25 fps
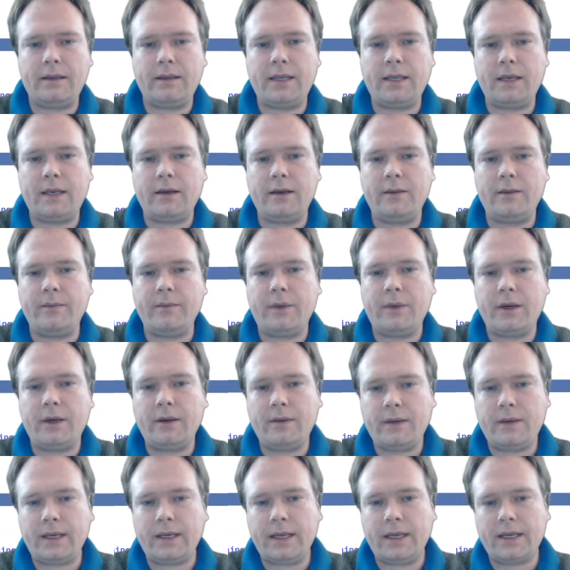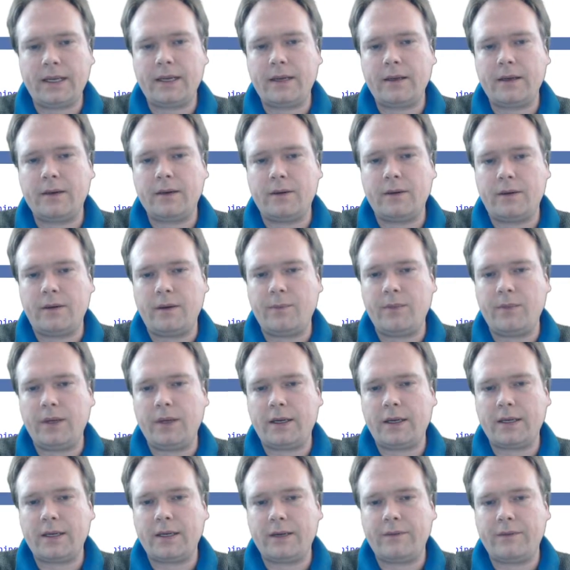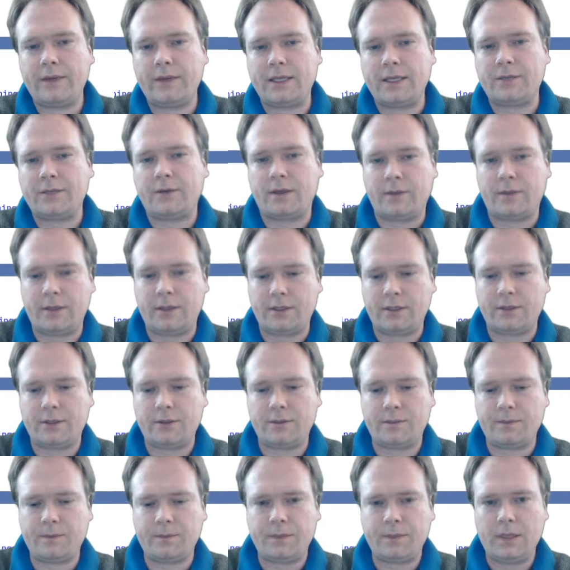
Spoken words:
then on a mono I can call block if that's what I want to,